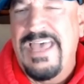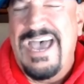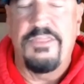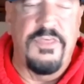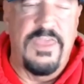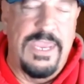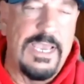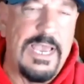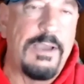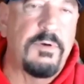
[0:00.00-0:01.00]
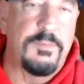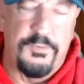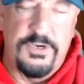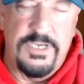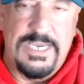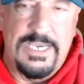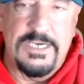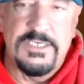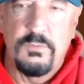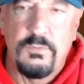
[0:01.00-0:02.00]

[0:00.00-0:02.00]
that thing I would predict